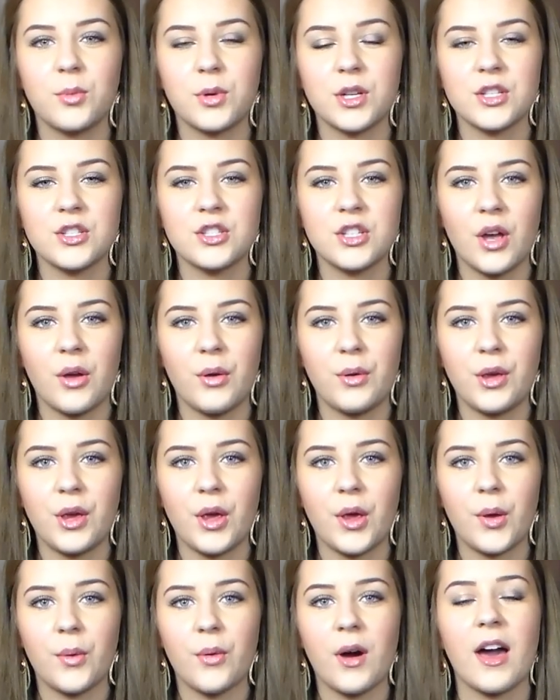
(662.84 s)
I want to show
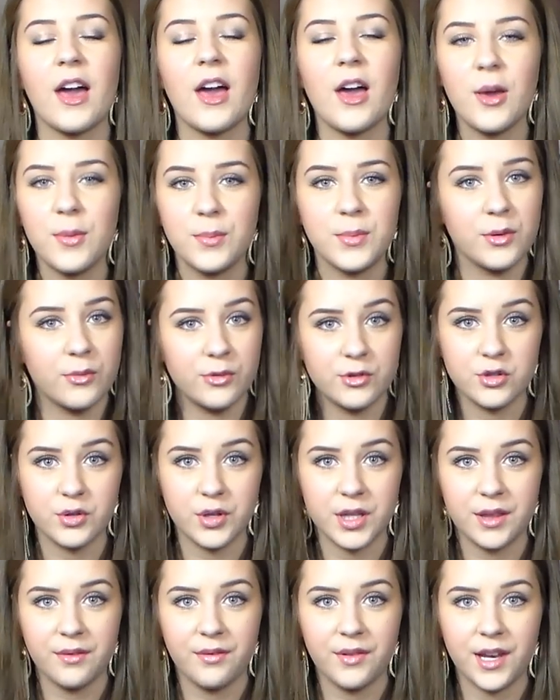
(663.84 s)
you. I hope you
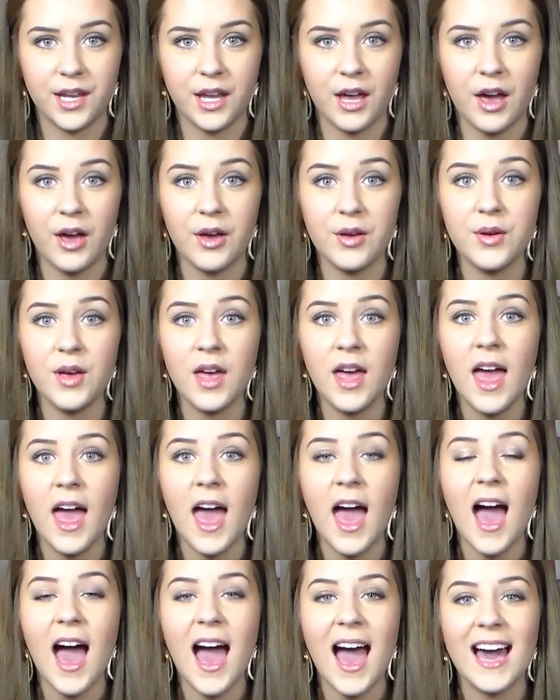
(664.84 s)
enjoyed the video,
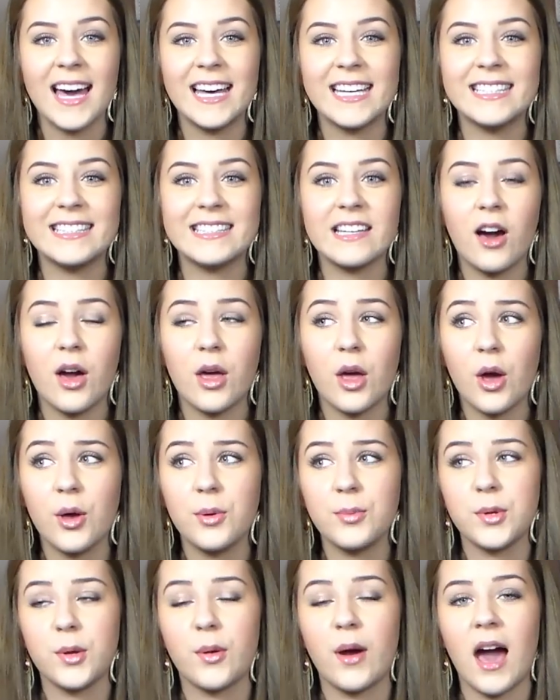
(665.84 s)
and I
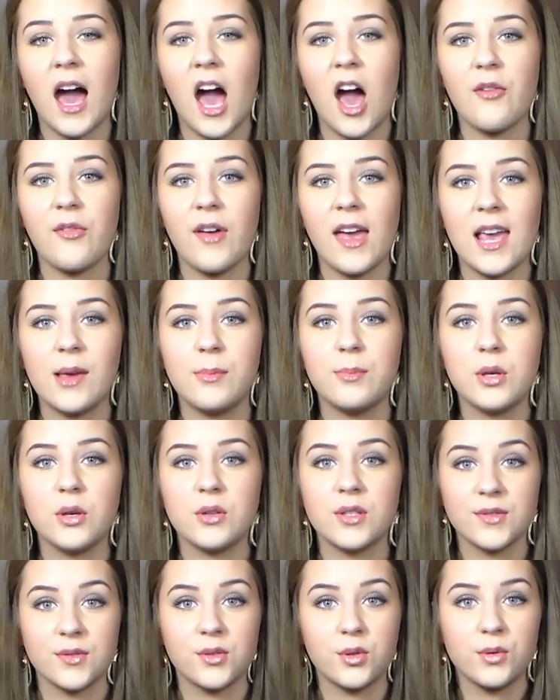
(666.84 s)
hope you have a
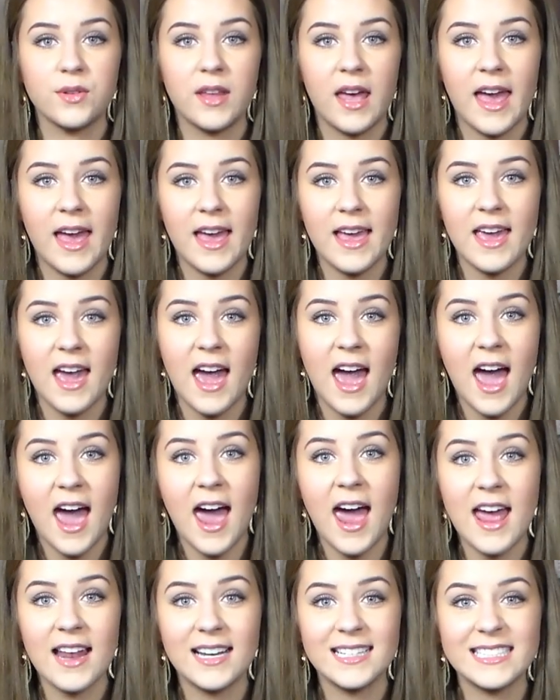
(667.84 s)
beautiful day,
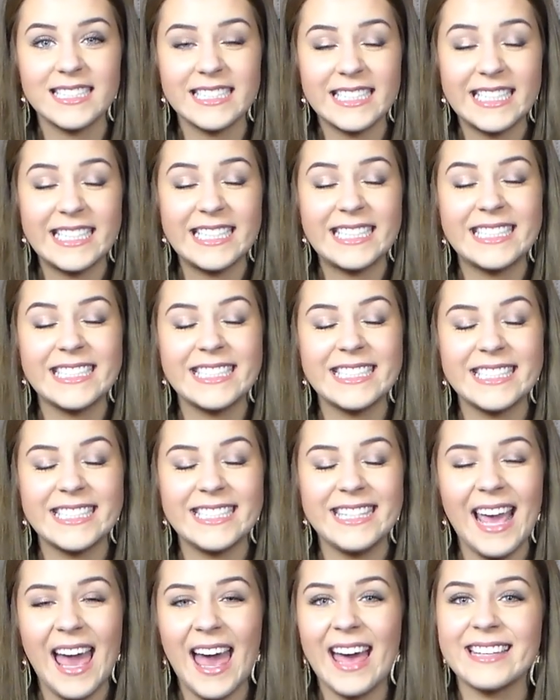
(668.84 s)
and
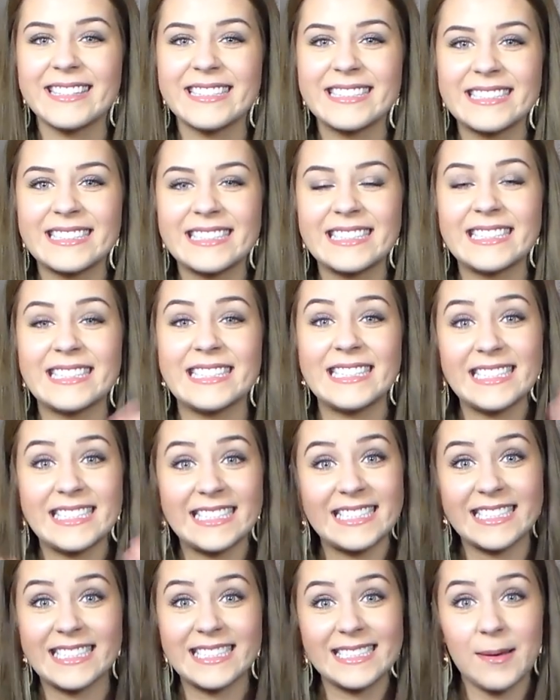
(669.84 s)
yeah,
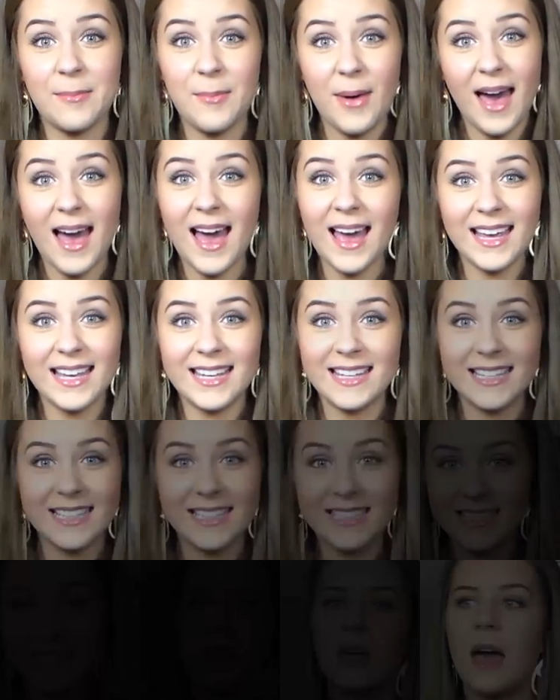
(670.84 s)
bye.
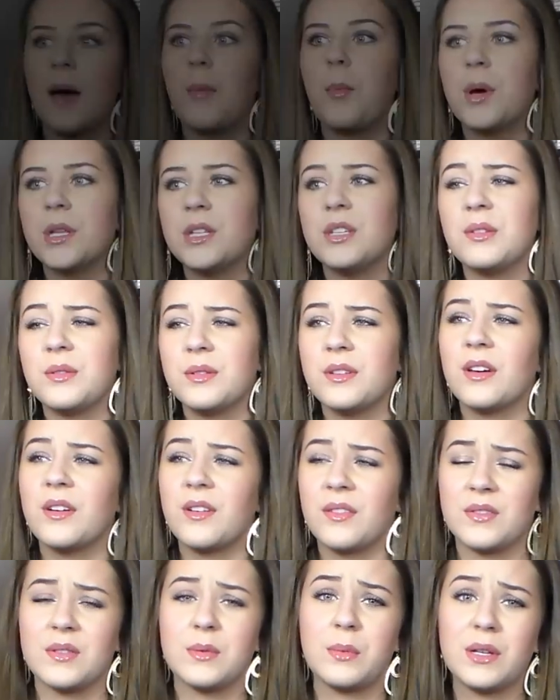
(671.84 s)
And when you
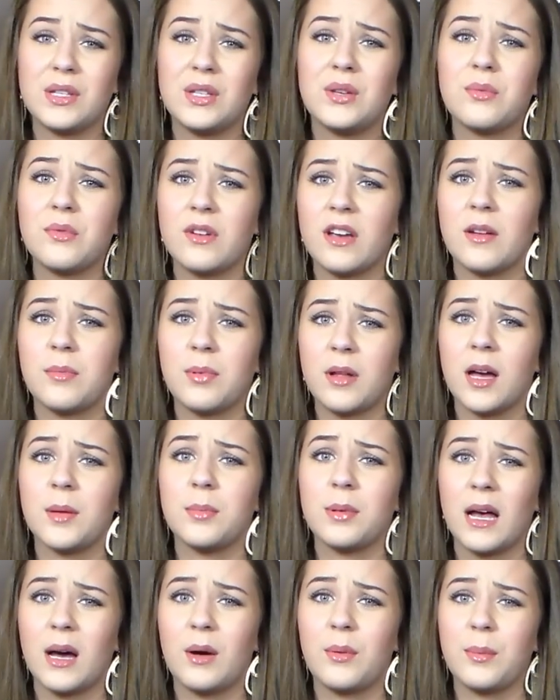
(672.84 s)

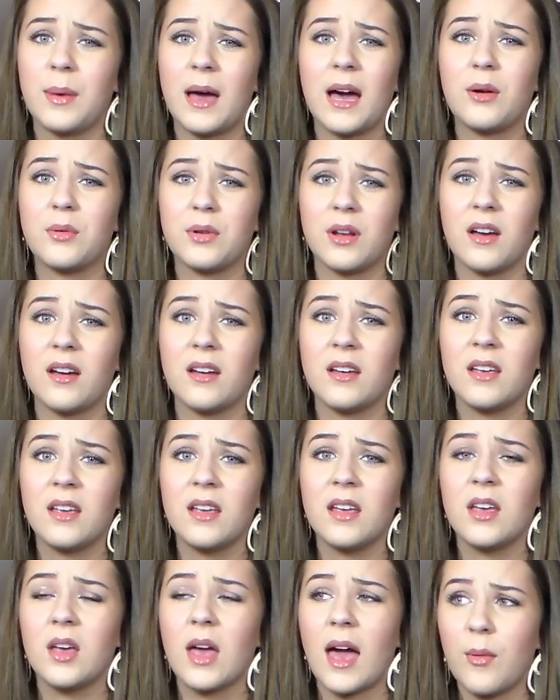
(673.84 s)
reapply powder,
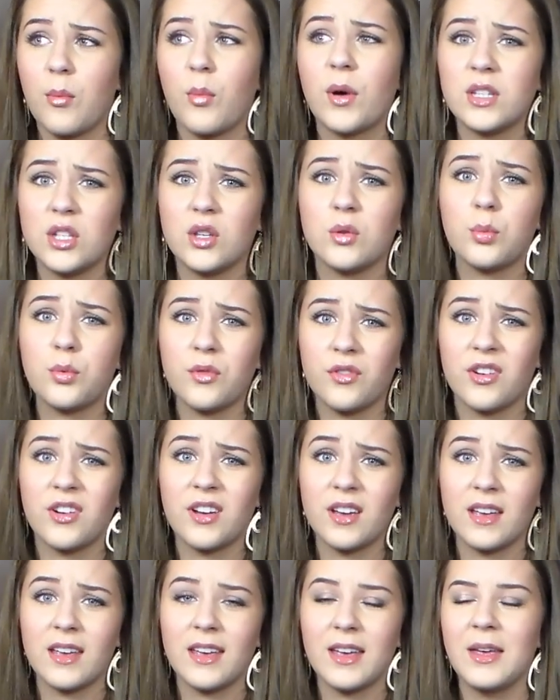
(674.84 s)
and when
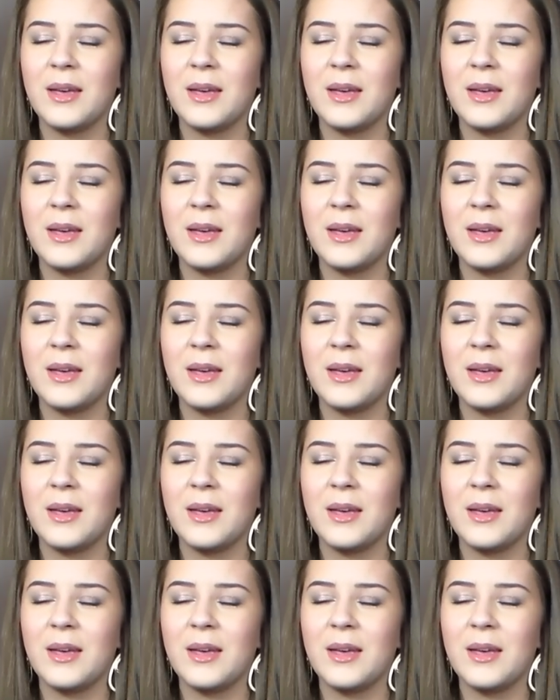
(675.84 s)
you